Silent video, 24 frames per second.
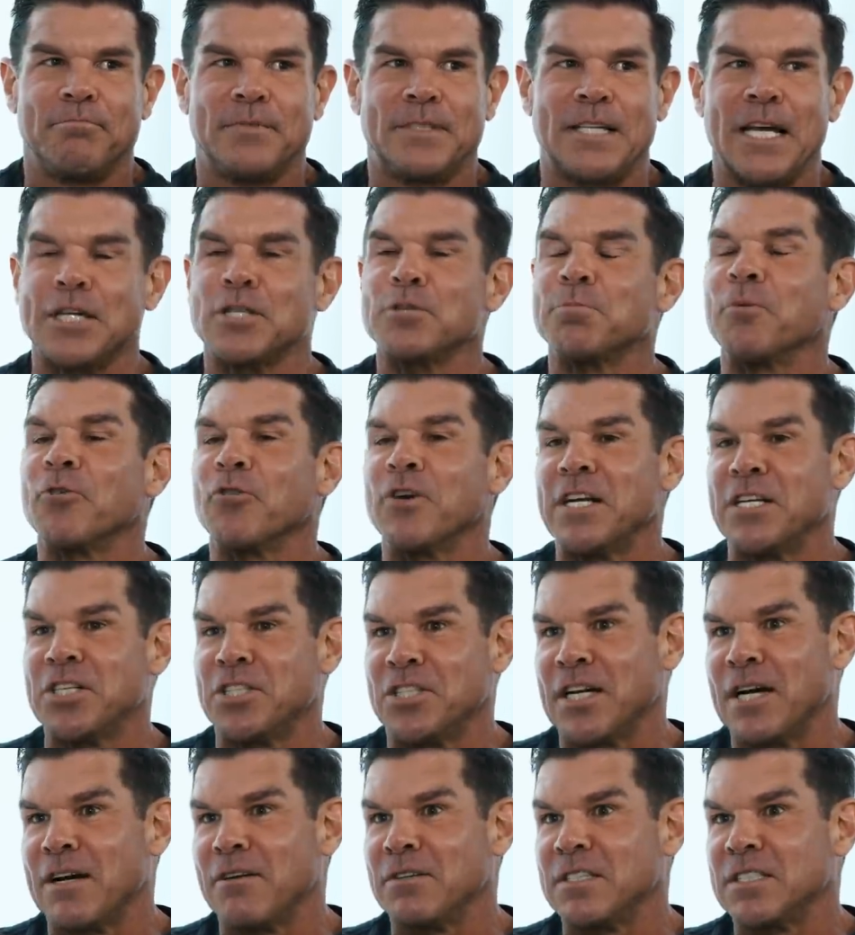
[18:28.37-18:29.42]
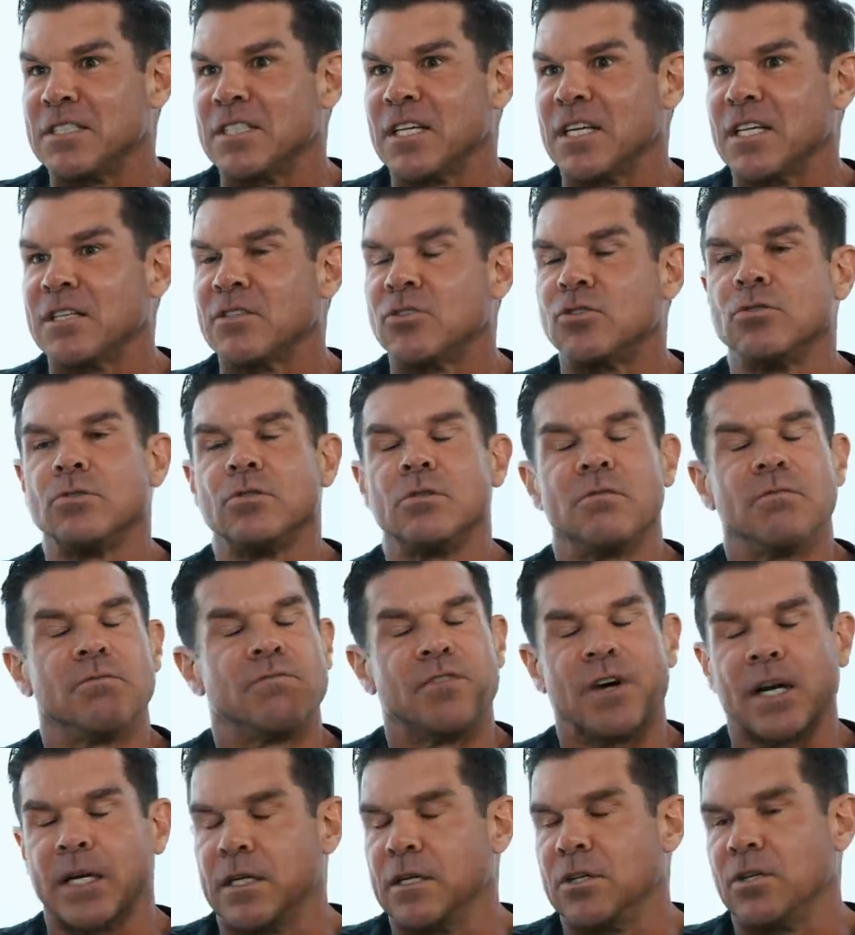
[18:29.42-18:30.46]
desperation, I was like, dude,
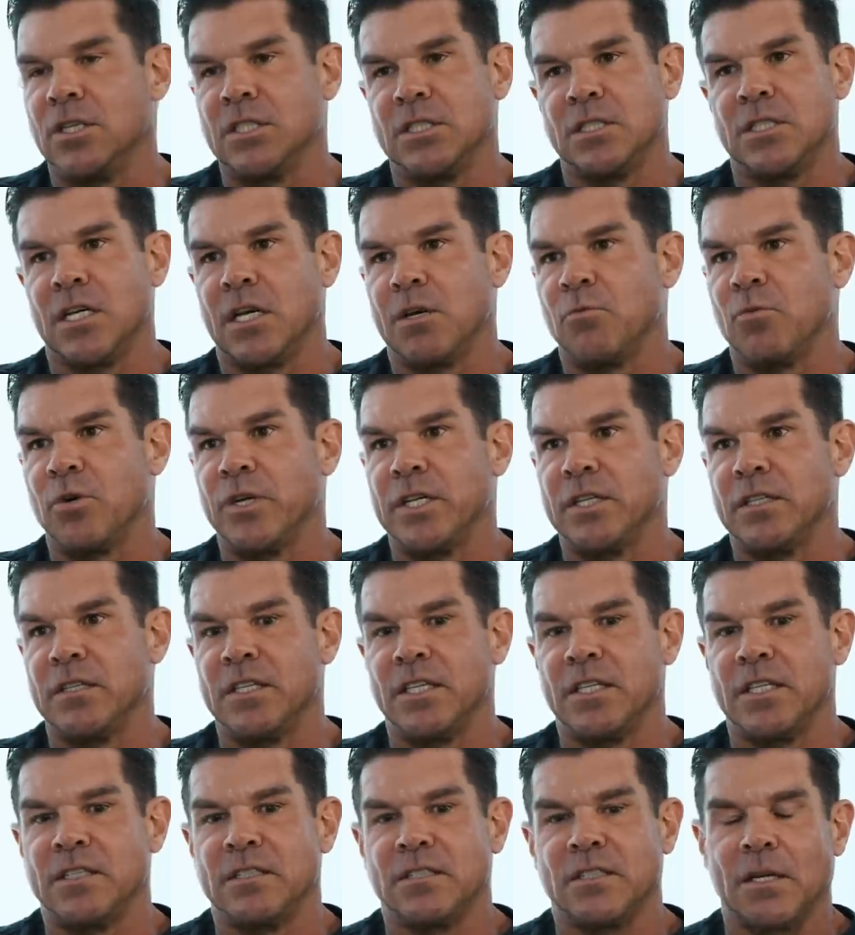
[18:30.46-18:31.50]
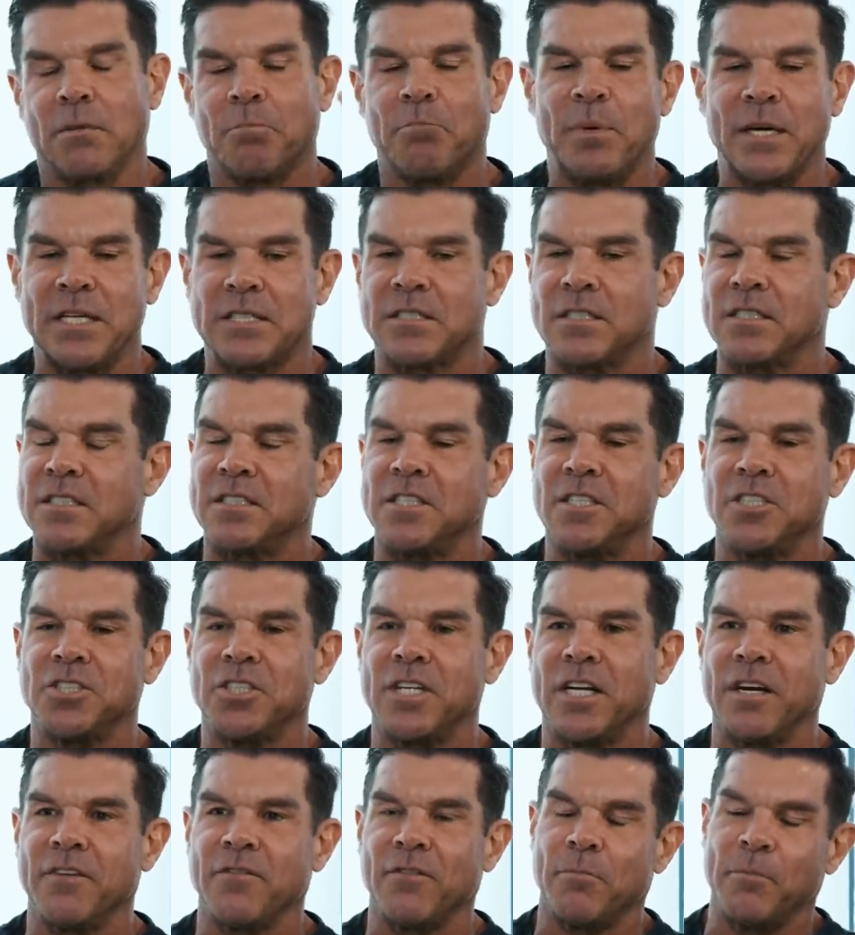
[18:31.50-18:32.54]
fucking Onsite. What do you think? He's mm -hmm. like, mm-hmm. best
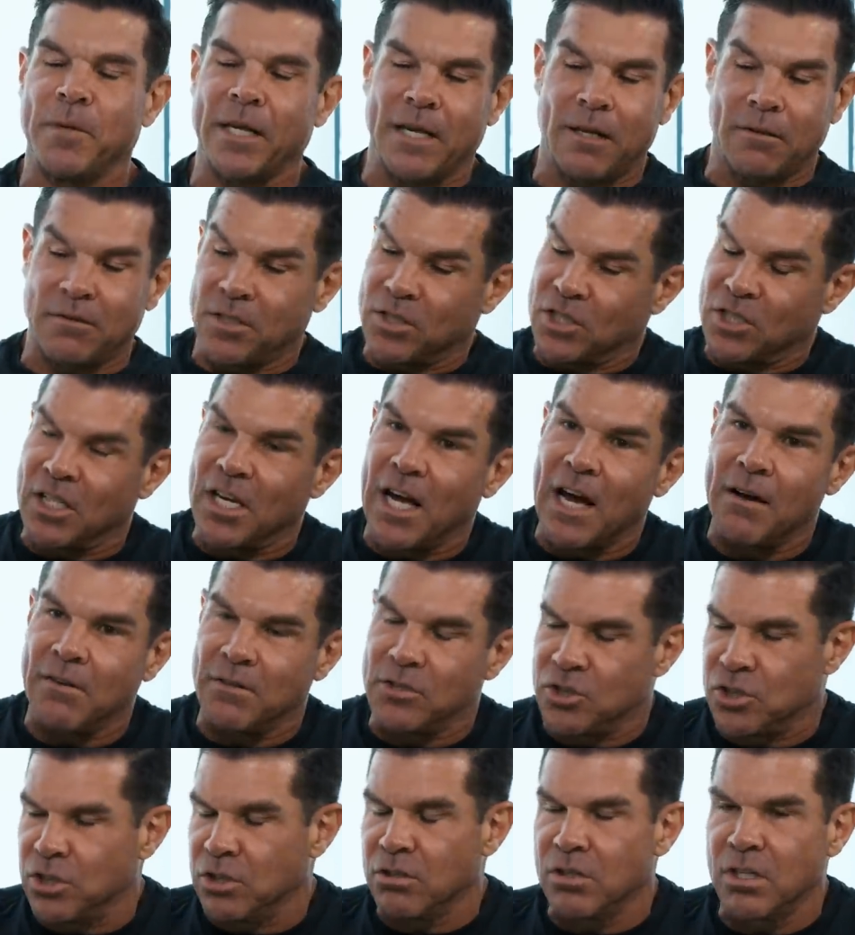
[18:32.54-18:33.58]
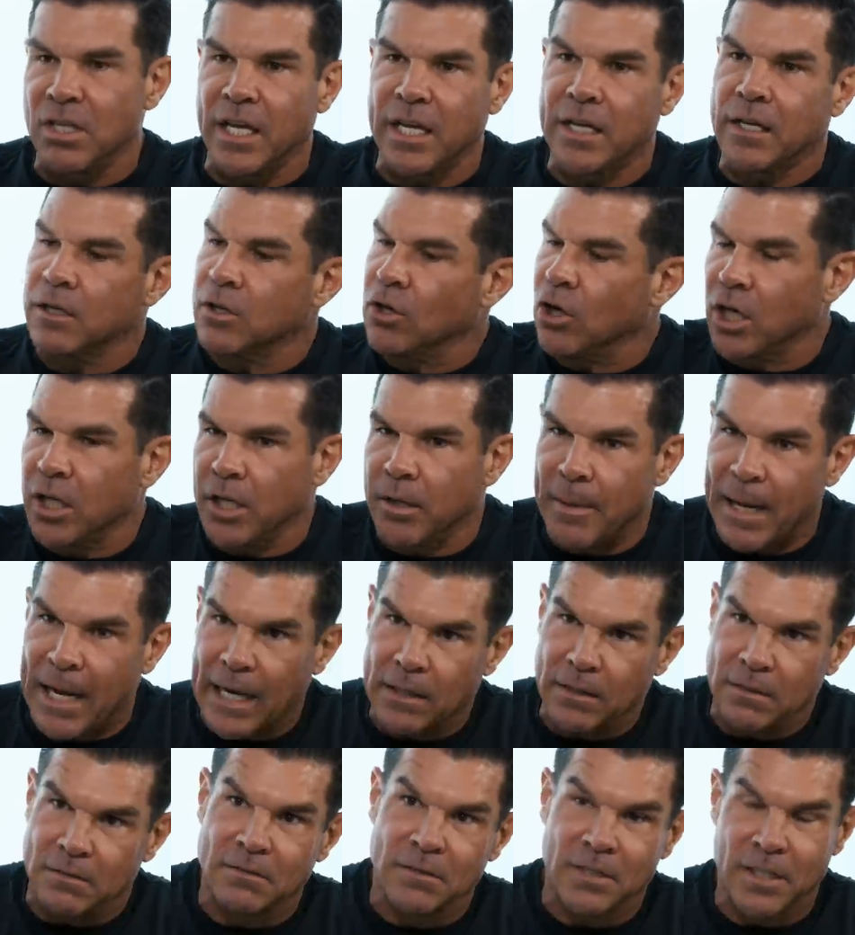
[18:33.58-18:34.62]
decision I ever made. I Absolutely. was I was literally like, call you
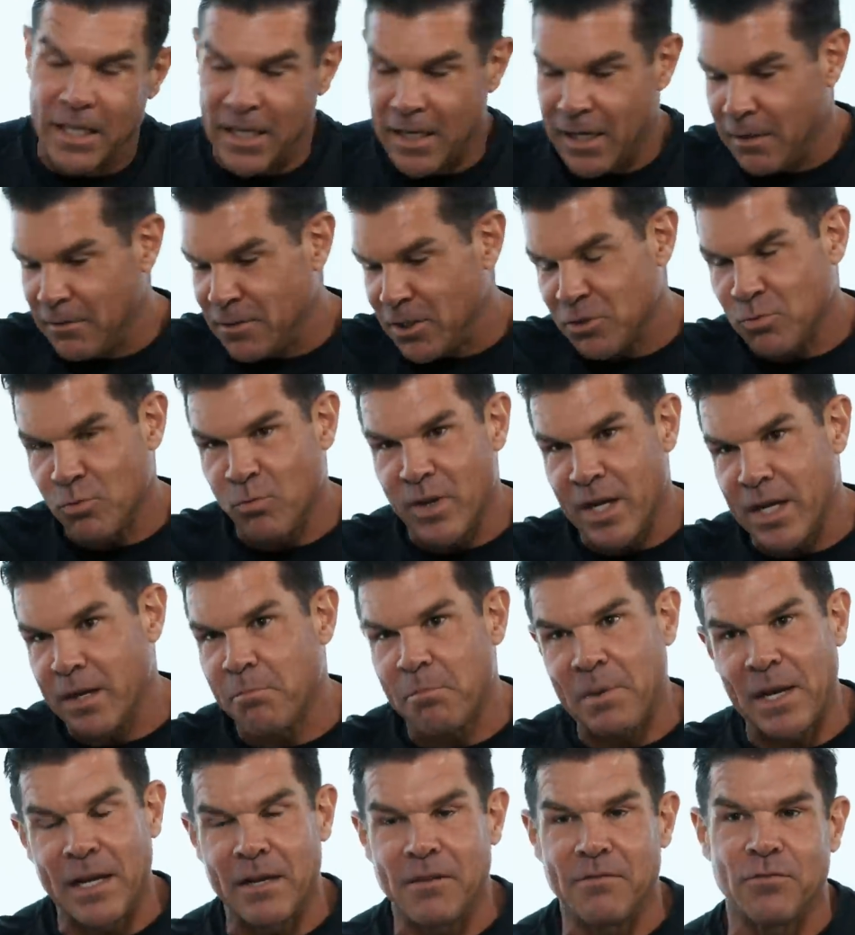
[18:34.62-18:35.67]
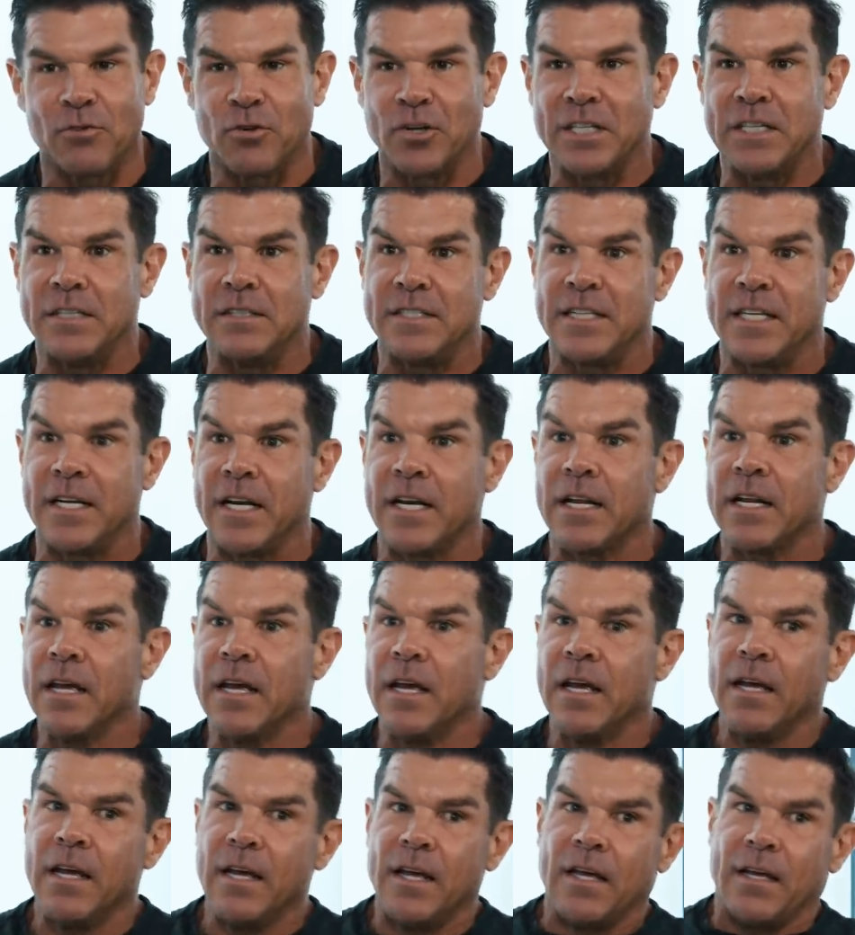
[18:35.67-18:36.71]
back. And yeah. I just went and paid for it and did
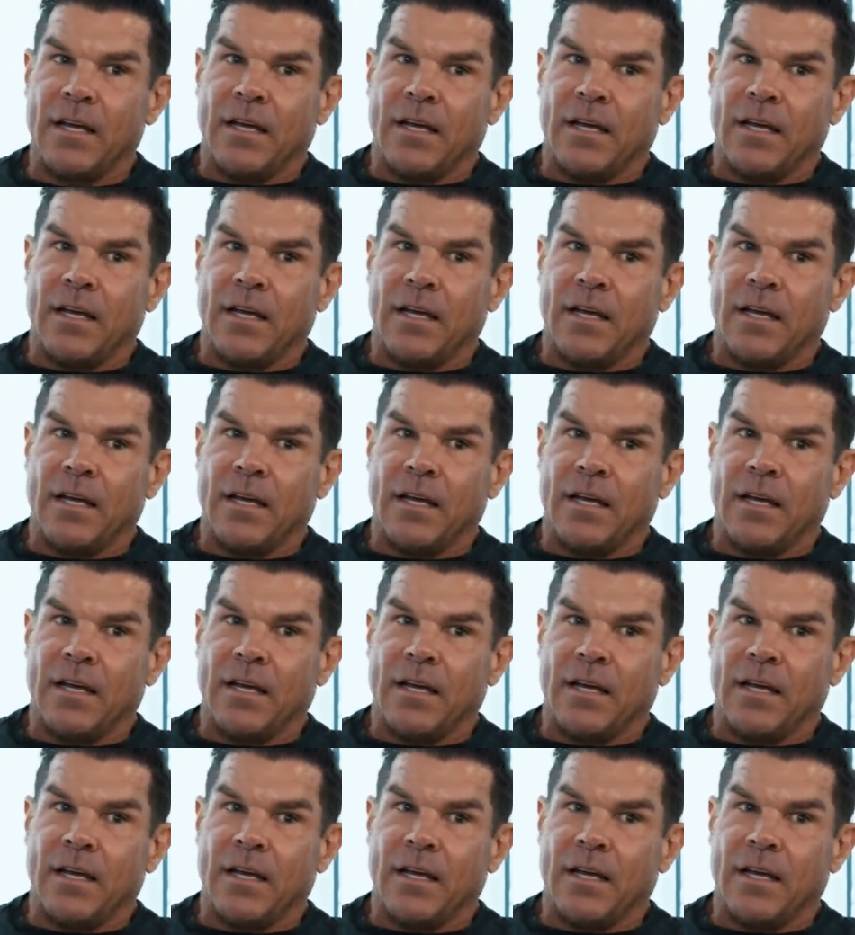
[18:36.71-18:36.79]
it. Yeah.